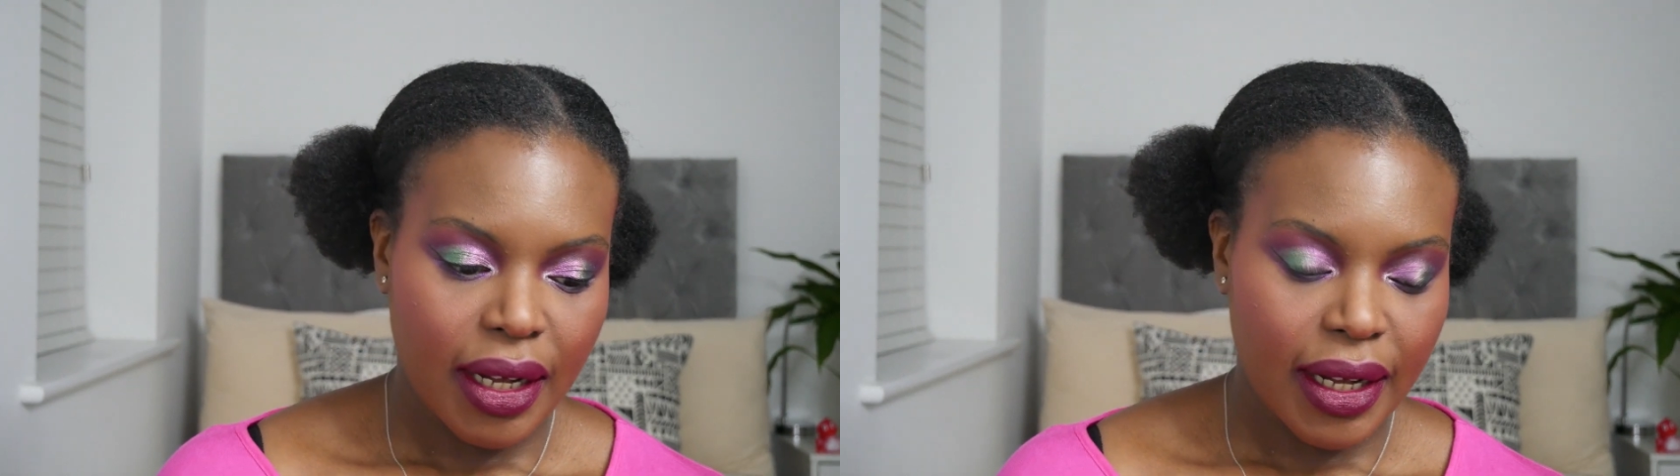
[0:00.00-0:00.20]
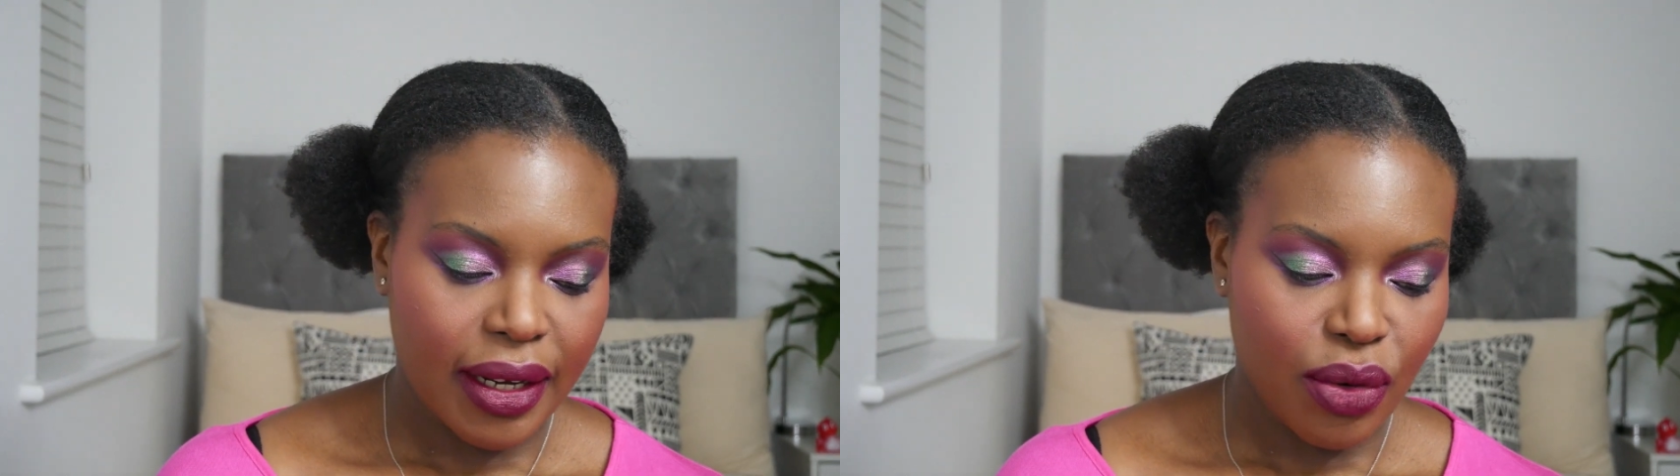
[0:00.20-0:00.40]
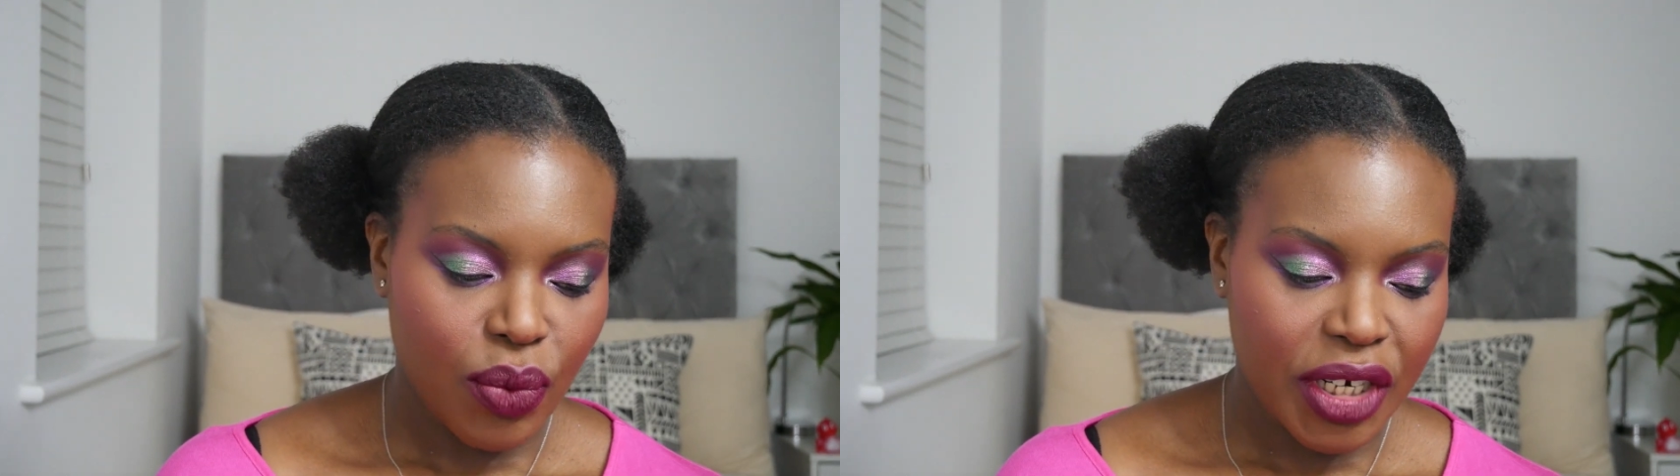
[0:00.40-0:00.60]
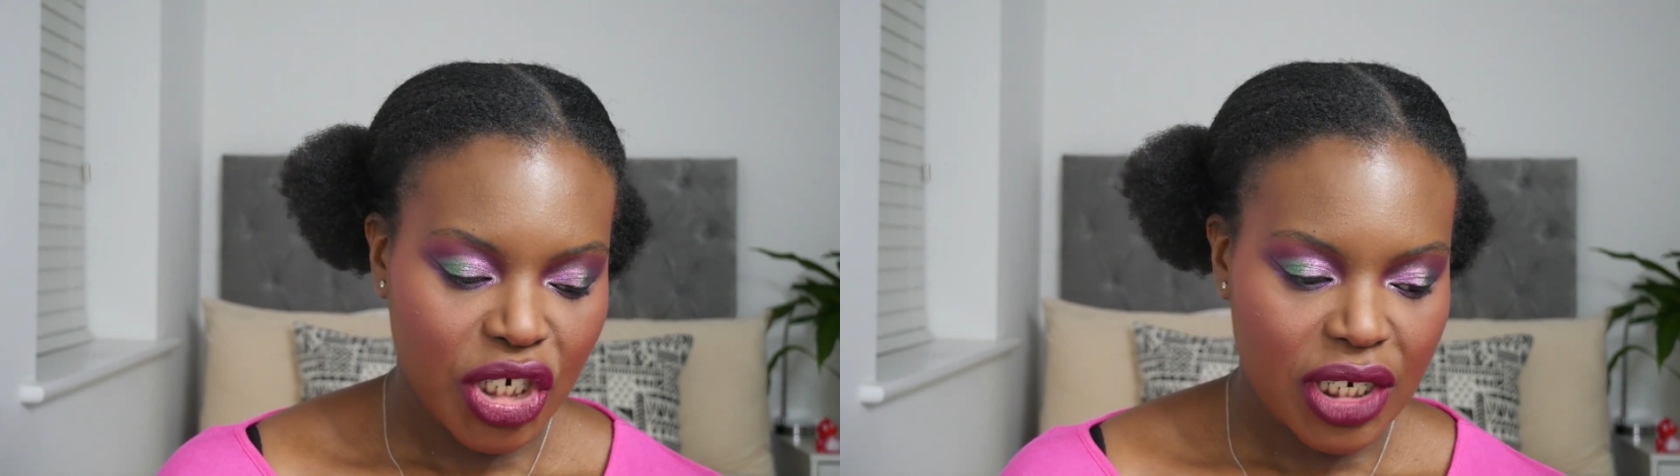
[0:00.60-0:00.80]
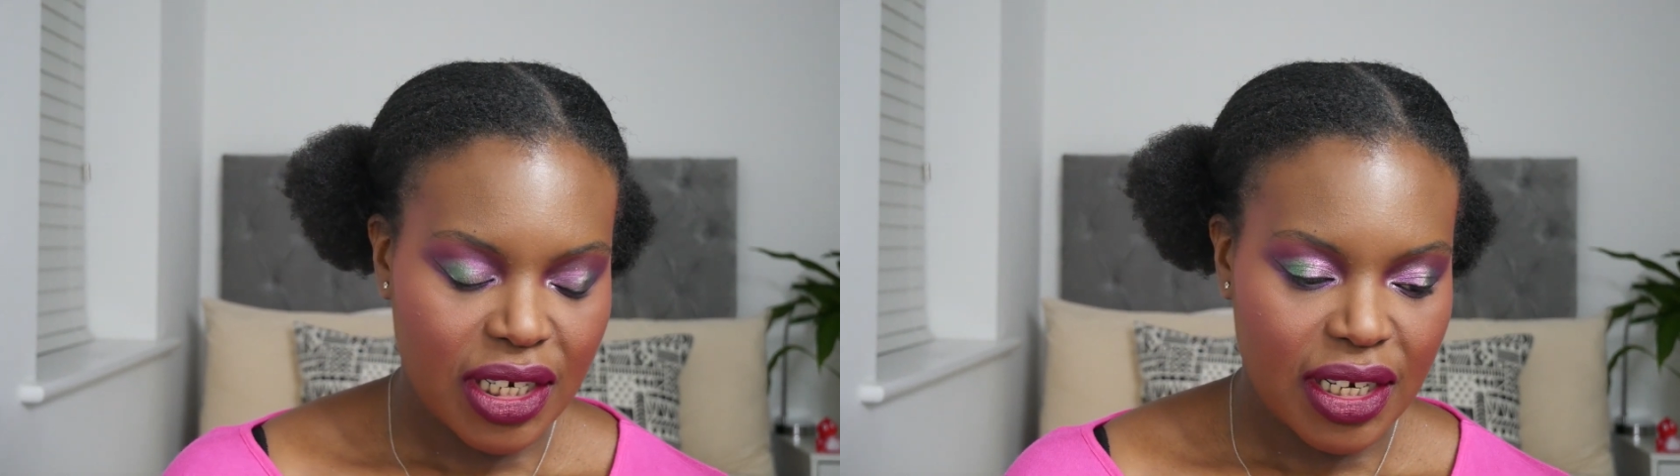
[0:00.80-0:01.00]
And when
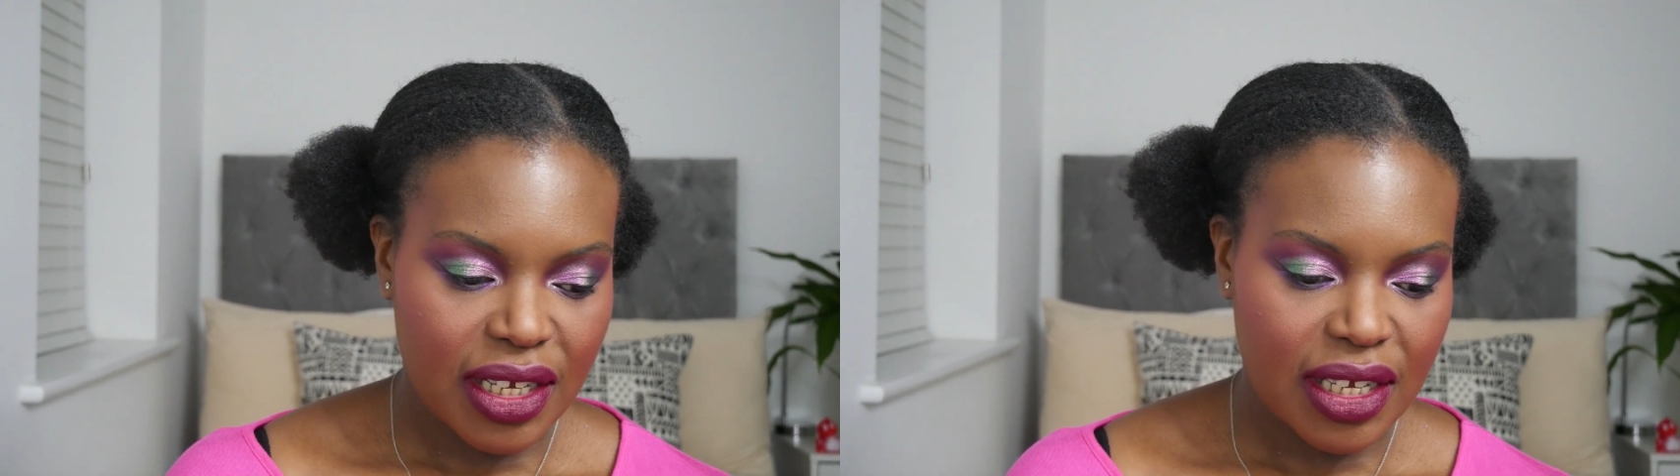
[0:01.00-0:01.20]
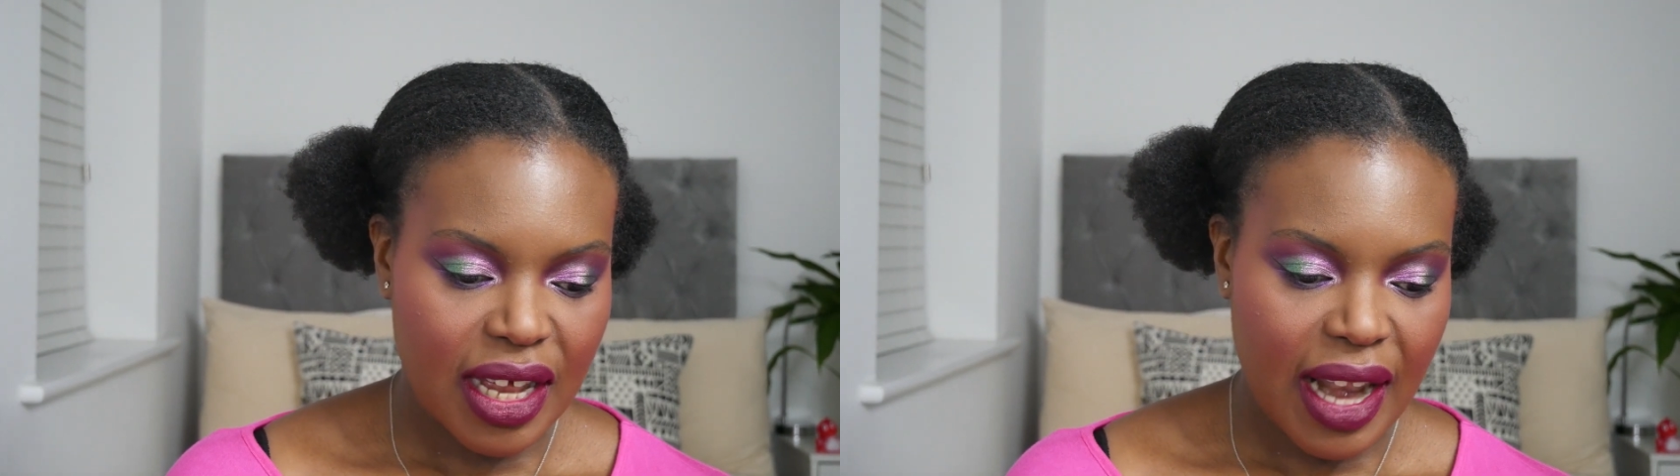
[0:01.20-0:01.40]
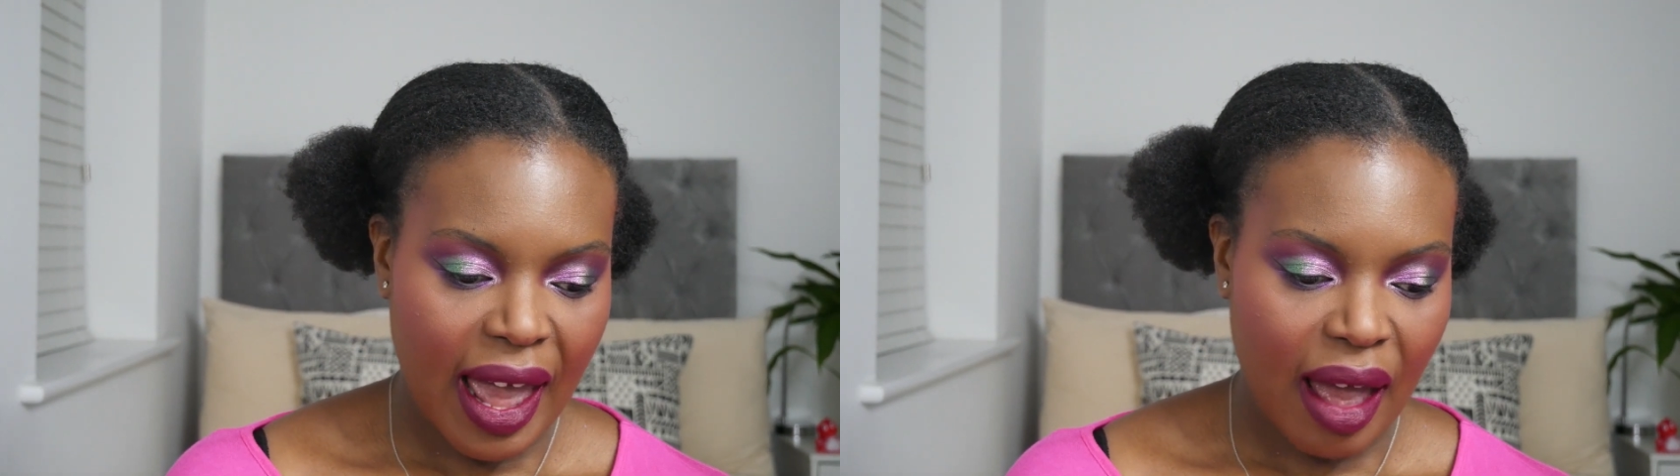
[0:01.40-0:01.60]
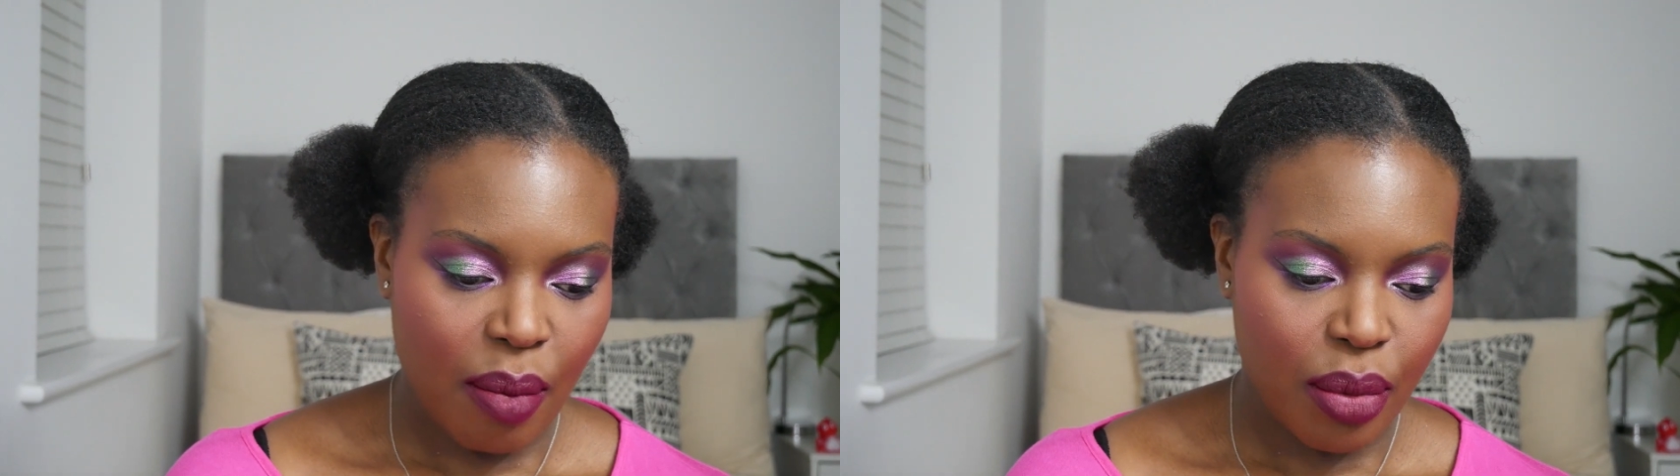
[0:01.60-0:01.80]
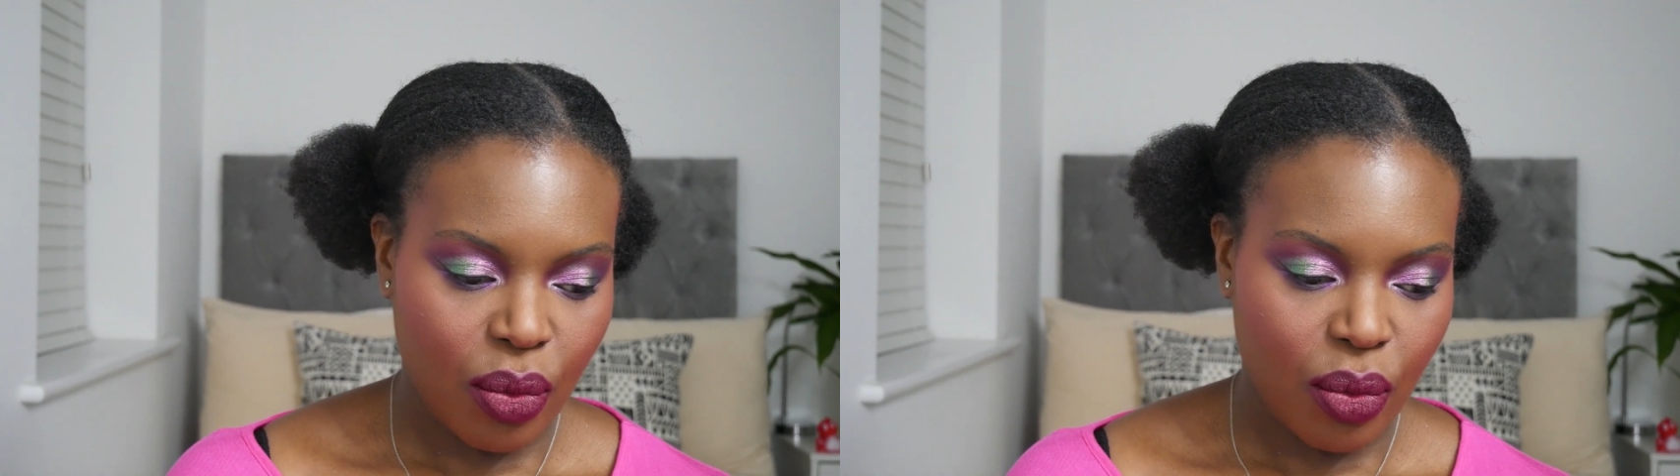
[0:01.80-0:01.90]
she did this collab